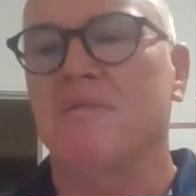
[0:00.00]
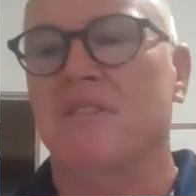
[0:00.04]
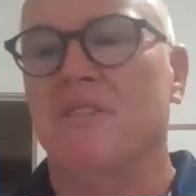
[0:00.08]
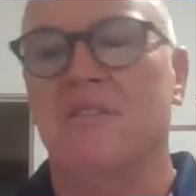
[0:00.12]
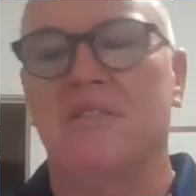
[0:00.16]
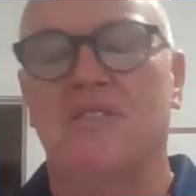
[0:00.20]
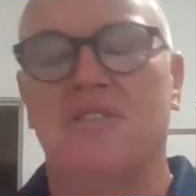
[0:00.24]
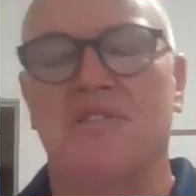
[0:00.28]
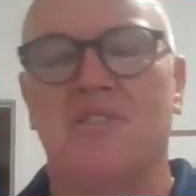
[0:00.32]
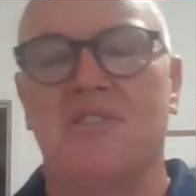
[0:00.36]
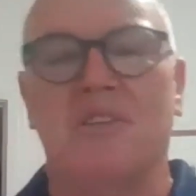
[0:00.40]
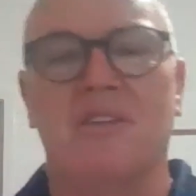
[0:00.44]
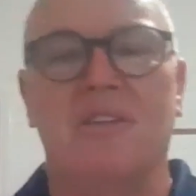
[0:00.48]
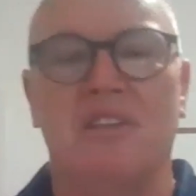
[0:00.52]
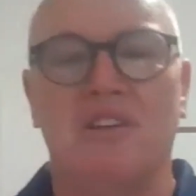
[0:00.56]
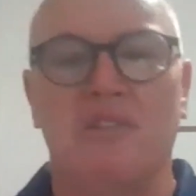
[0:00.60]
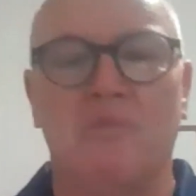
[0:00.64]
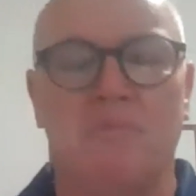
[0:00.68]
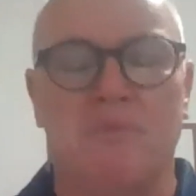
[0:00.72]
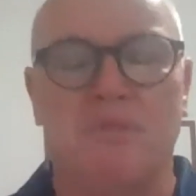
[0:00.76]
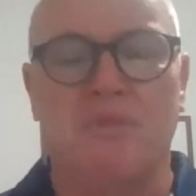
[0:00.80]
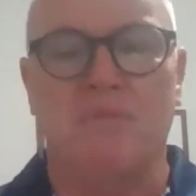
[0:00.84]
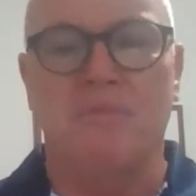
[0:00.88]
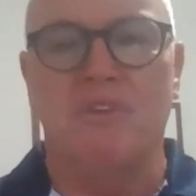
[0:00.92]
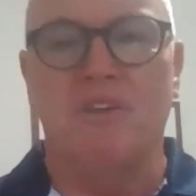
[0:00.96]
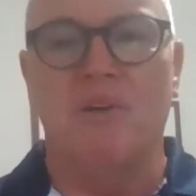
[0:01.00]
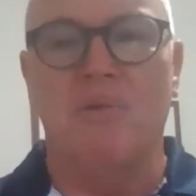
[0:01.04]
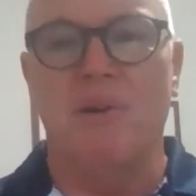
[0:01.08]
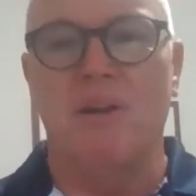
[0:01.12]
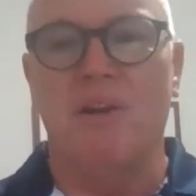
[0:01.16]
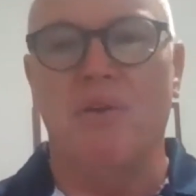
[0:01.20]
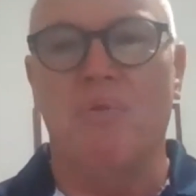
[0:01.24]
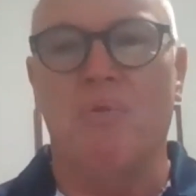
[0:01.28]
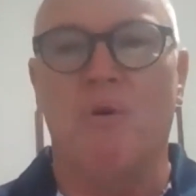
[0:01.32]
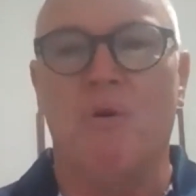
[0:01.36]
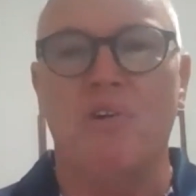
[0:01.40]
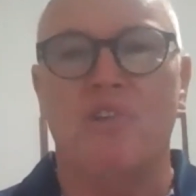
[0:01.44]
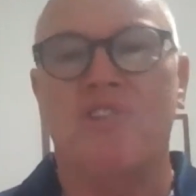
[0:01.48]
It's, you're in
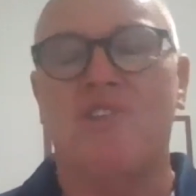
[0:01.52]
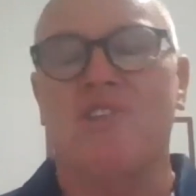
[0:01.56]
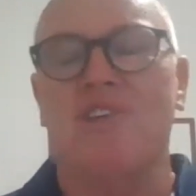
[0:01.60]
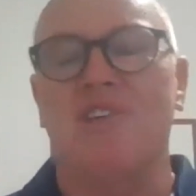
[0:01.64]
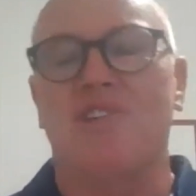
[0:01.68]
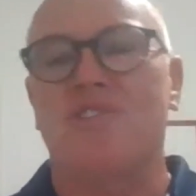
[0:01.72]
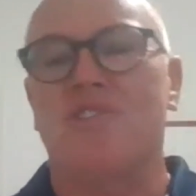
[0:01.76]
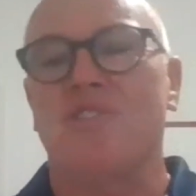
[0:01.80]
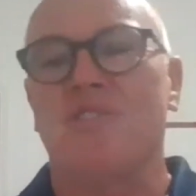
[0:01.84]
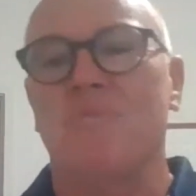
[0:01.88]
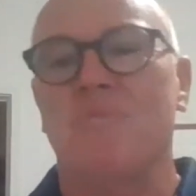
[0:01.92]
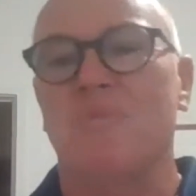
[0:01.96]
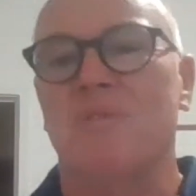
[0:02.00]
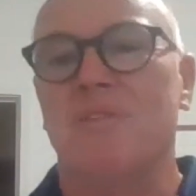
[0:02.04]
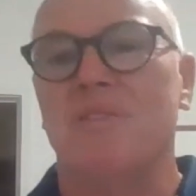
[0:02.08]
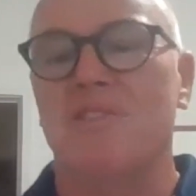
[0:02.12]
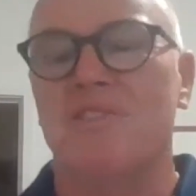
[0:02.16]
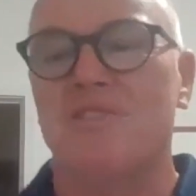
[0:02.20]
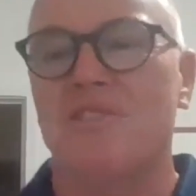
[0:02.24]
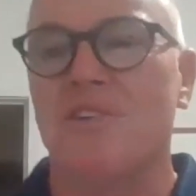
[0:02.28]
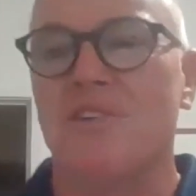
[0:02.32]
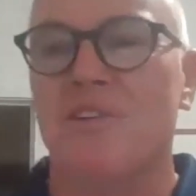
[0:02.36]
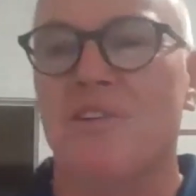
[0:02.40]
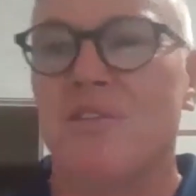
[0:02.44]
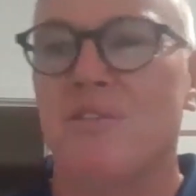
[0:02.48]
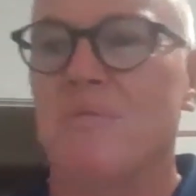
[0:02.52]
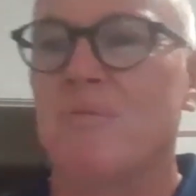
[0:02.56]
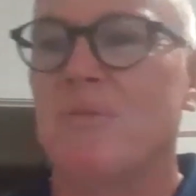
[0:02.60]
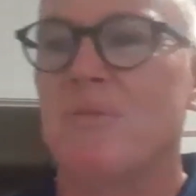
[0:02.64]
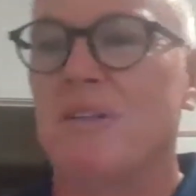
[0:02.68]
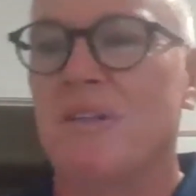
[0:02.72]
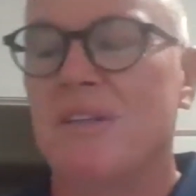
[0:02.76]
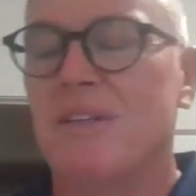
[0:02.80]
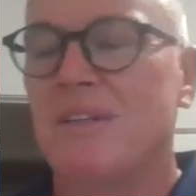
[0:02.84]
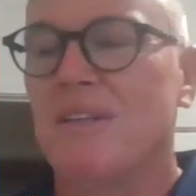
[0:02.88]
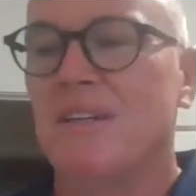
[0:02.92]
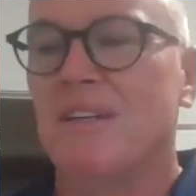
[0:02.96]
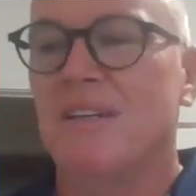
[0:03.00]
a watch system, and so
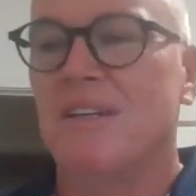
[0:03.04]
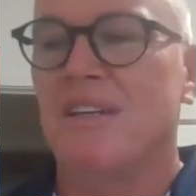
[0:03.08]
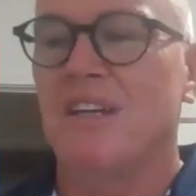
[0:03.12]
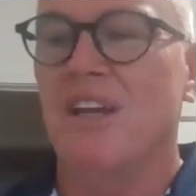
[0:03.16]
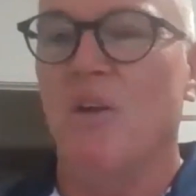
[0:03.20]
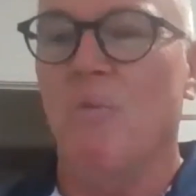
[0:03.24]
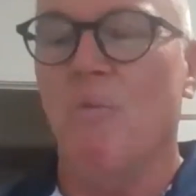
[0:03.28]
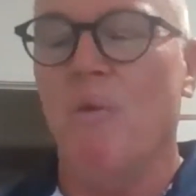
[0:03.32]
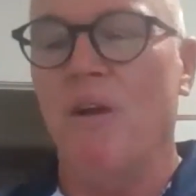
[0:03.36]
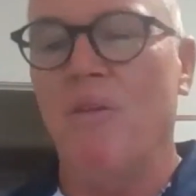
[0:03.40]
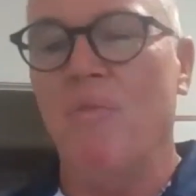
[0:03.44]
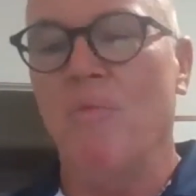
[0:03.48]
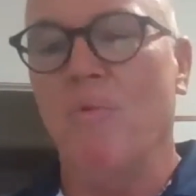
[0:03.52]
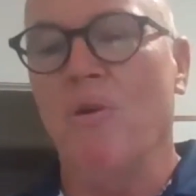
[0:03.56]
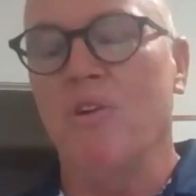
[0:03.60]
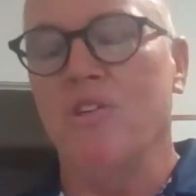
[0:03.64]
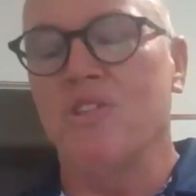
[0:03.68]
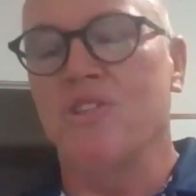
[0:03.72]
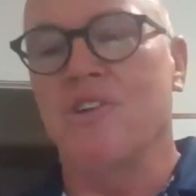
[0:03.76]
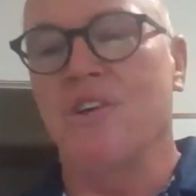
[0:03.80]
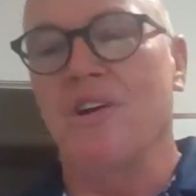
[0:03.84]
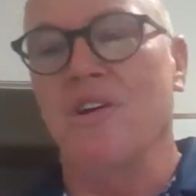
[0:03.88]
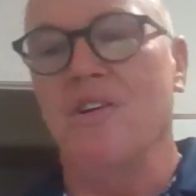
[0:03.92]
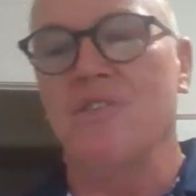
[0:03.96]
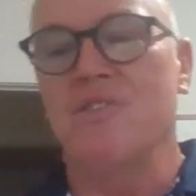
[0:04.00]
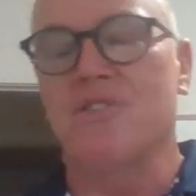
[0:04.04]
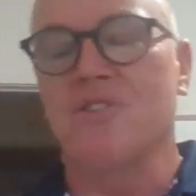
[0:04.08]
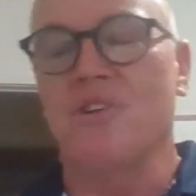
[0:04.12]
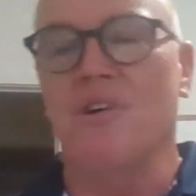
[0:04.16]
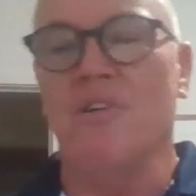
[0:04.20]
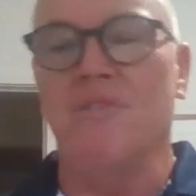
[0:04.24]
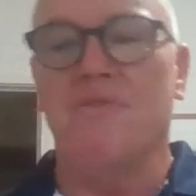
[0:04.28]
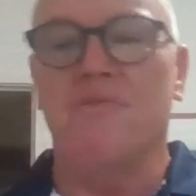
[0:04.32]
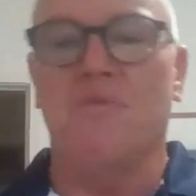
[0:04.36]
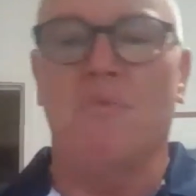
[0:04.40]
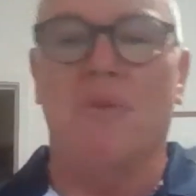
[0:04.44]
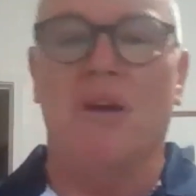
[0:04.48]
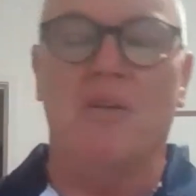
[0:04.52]
one watch goes
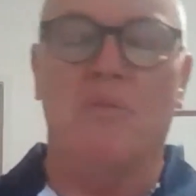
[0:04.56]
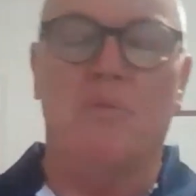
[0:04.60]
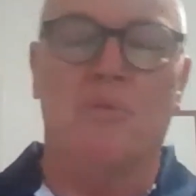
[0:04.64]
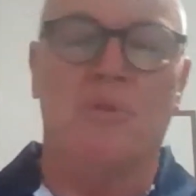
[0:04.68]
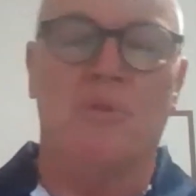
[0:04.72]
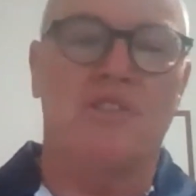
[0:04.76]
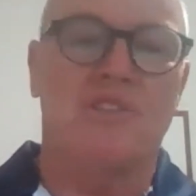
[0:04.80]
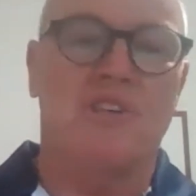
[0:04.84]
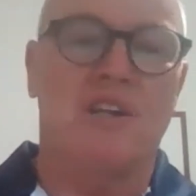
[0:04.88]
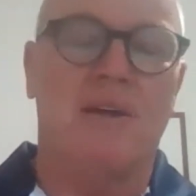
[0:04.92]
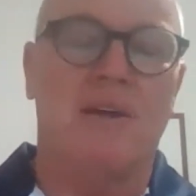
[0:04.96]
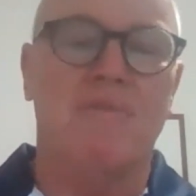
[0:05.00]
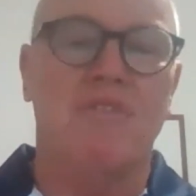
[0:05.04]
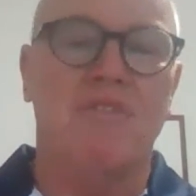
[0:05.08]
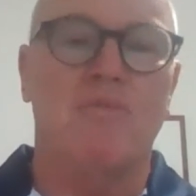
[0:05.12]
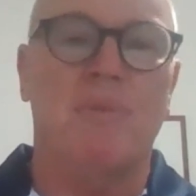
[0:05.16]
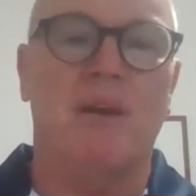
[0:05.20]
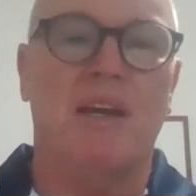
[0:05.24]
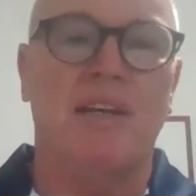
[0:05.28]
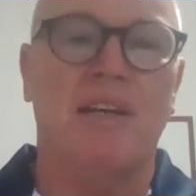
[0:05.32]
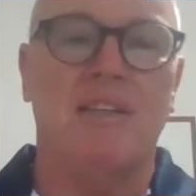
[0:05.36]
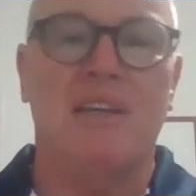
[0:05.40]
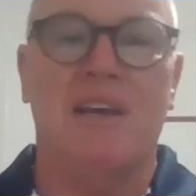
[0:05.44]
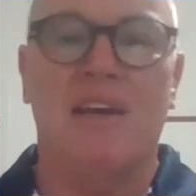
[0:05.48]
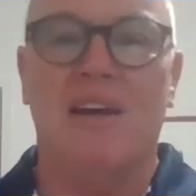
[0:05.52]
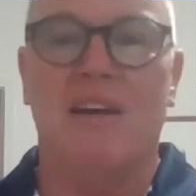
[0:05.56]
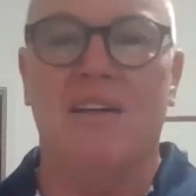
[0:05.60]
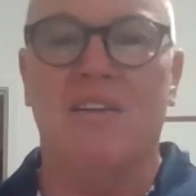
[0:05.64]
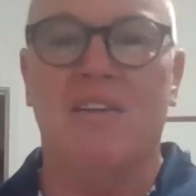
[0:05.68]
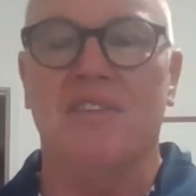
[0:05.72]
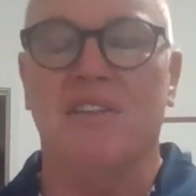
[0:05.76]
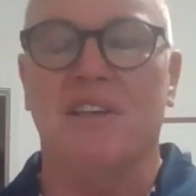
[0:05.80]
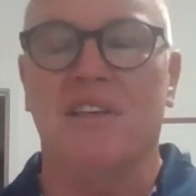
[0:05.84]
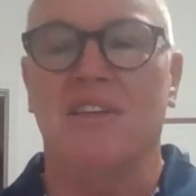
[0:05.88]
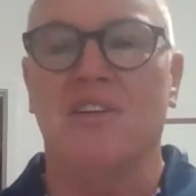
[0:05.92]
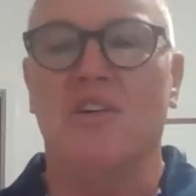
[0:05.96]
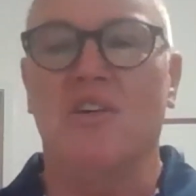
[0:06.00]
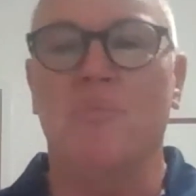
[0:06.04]
off, one watch comes back down,
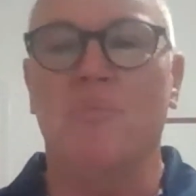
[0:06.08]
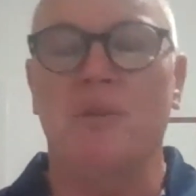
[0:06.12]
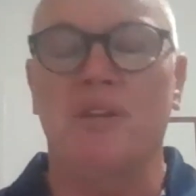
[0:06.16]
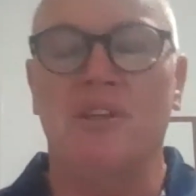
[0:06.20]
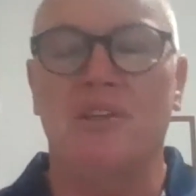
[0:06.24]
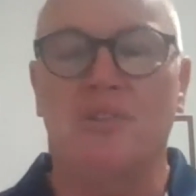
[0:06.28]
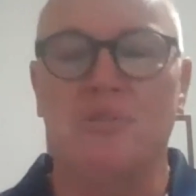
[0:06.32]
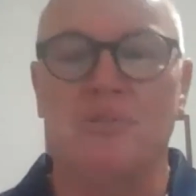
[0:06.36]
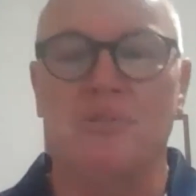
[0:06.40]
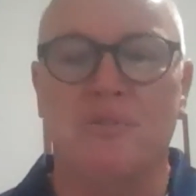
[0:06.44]
and they hop